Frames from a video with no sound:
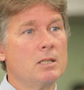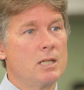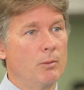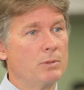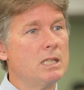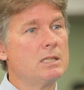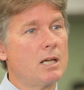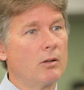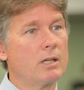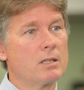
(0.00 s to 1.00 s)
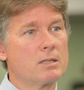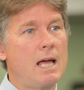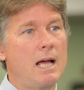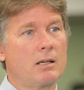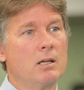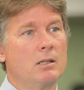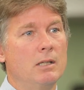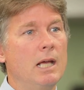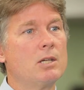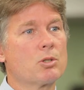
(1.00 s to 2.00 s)
to help detail the exact
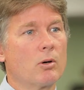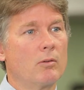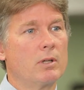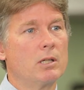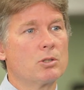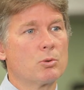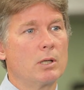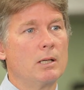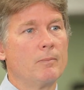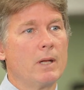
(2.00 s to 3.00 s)
nature of the injury.